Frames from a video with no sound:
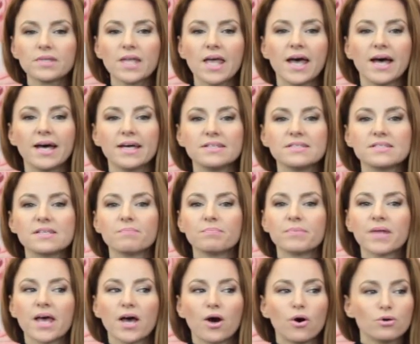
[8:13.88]
And
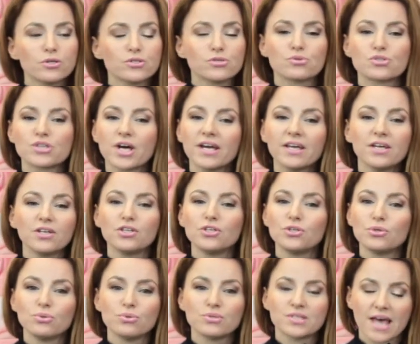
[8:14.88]
also try
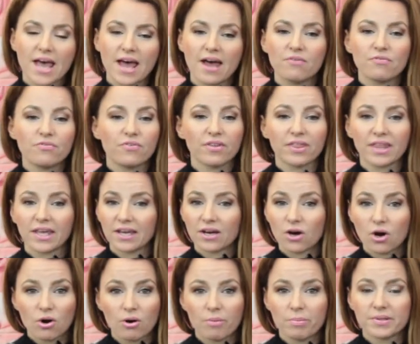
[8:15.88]
and use everything
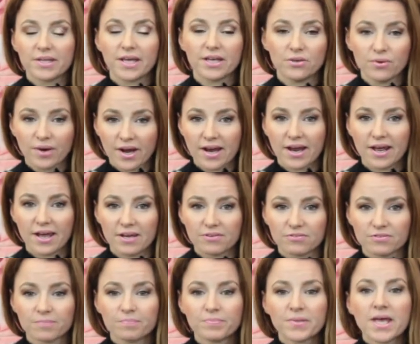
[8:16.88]
up that you
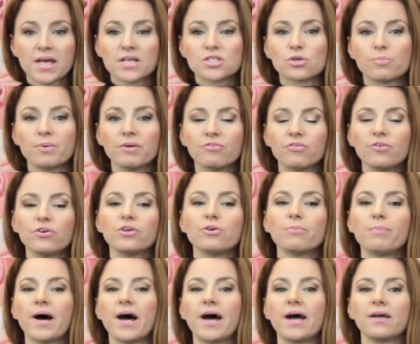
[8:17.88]
have. So before you
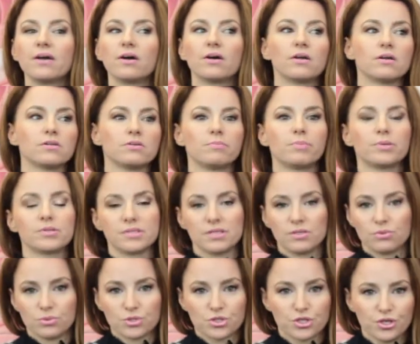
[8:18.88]
buy another body
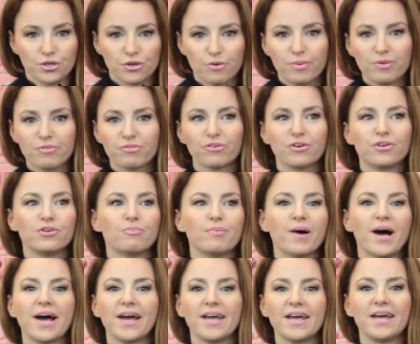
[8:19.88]
lotion or before you
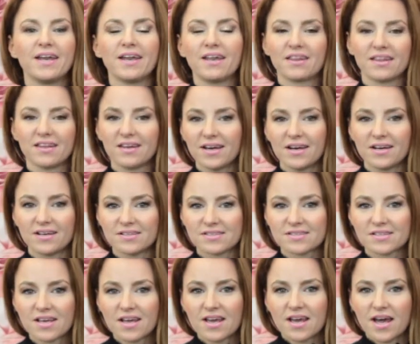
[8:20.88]
buy anything
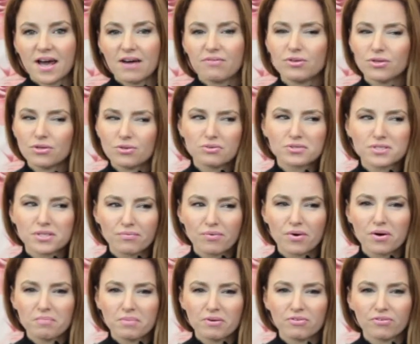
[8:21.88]
else, have you used the
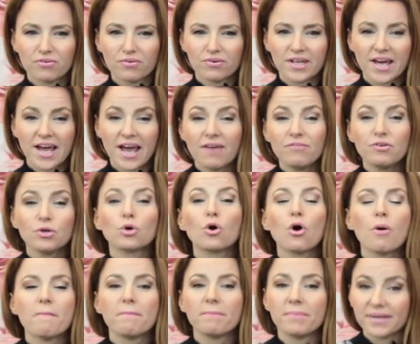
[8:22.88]
one before that? Have you
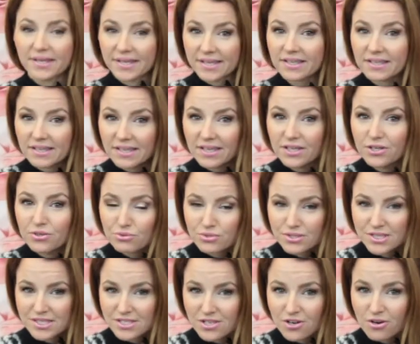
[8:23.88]
completely
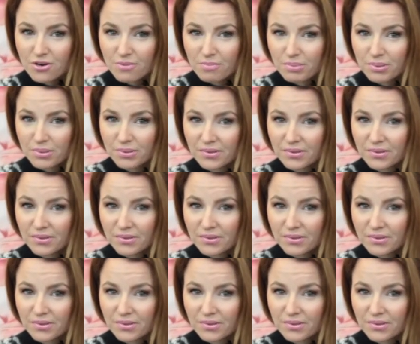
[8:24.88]
used it up?